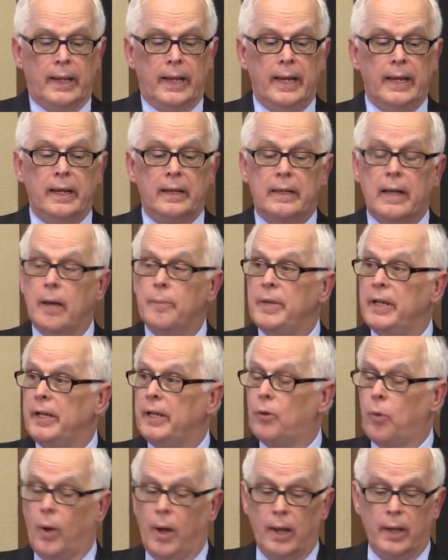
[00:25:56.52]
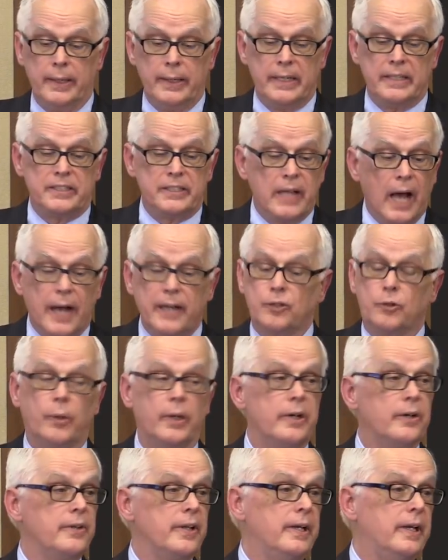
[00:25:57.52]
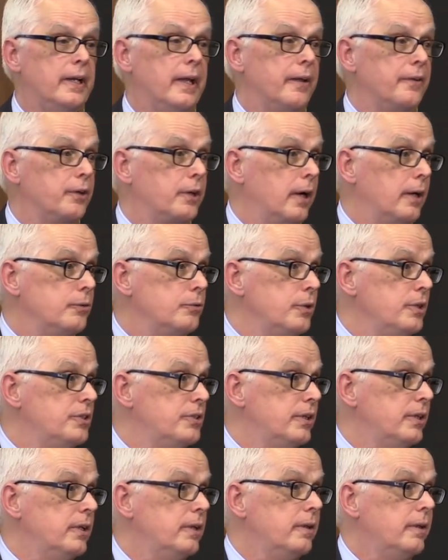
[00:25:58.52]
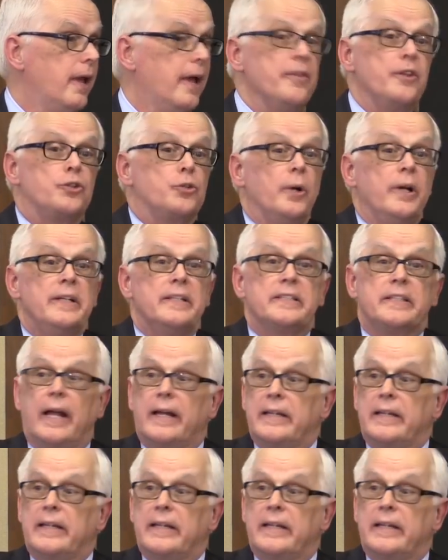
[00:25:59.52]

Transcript: Income inequality is not greater than in other countries, and the trend is